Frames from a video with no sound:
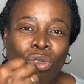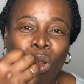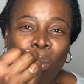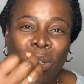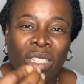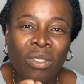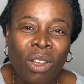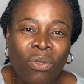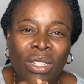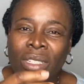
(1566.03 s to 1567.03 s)
want to do
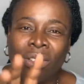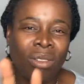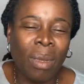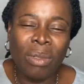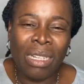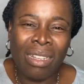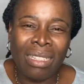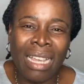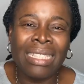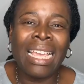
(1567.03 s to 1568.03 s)
positive confessing. No, the Bible tells
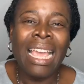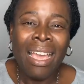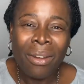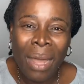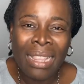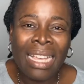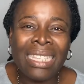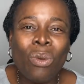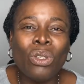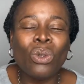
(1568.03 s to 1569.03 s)
us that he
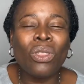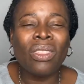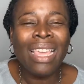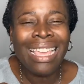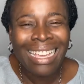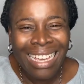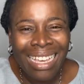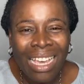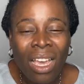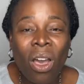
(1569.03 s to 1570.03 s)
said we should
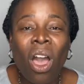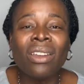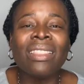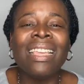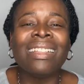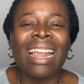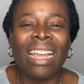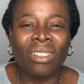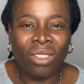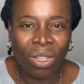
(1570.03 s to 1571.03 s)
think on the things
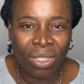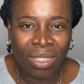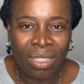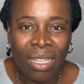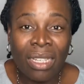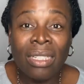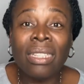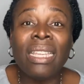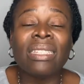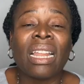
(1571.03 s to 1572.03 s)
that are just,
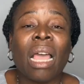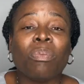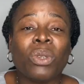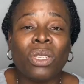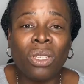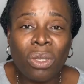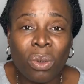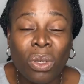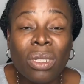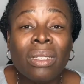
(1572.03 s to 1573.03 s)
the things that are
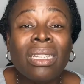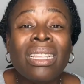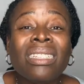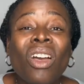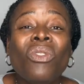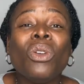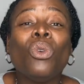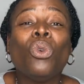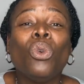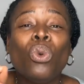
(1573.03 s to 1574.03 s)
pure, the things that have a
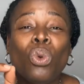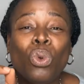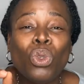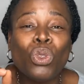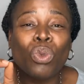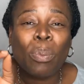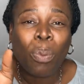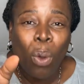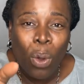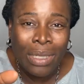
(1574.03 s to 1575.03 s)
good
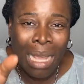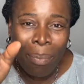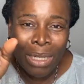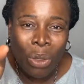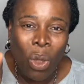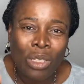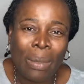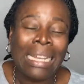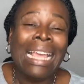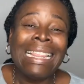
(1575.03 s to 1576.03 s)
report about your
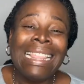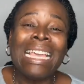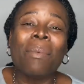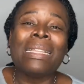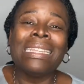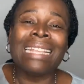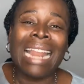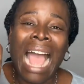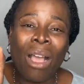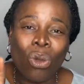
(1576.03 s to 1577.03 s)
husband. Think about the things
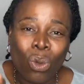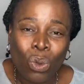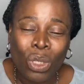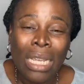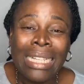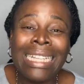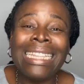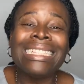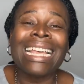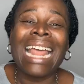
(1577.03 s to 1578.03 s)
that are good,
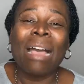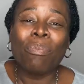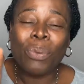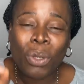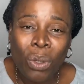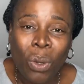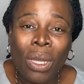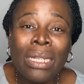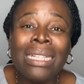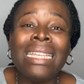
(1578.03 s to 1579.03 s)
the things that are
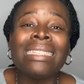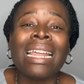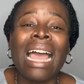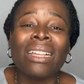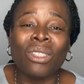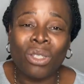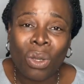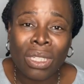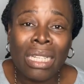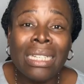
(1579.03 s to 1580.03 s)
pure, the things that are
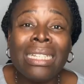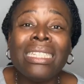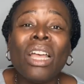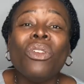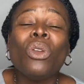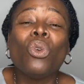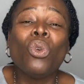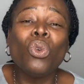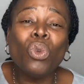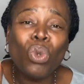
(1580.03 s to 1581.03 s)
just, the things that have a
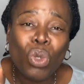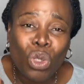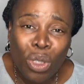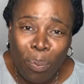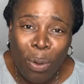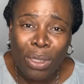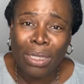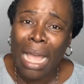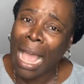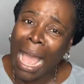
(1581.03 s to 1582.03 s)
good
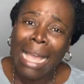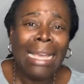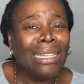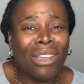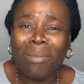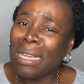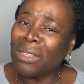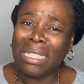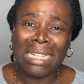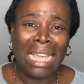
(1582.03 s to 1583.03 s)
report. Your
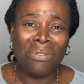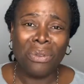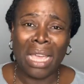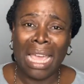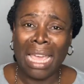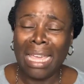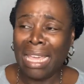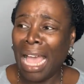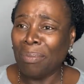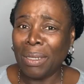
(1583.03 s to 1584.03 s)
husband is not a devil, okay?
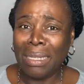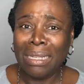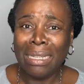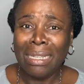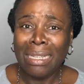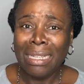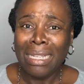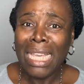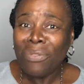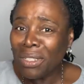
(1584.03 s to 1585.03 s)
Abi?
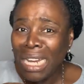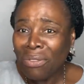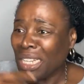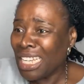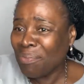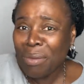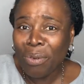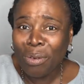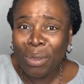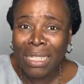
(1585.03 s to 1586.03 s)
Even devil, they give
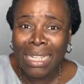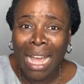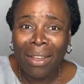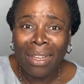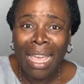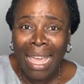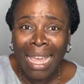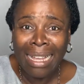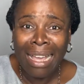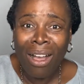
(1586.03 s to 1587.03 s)
people money now.
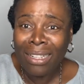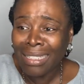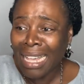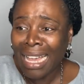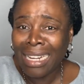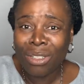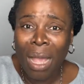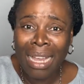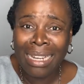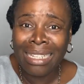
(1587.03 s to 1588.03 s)
All this
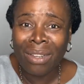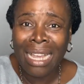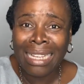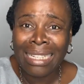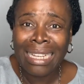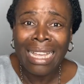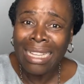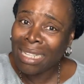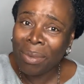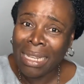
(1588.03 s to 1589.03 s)
ritual killing,
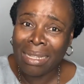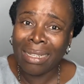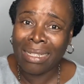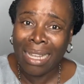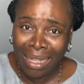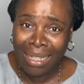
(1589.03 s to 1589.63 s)
should be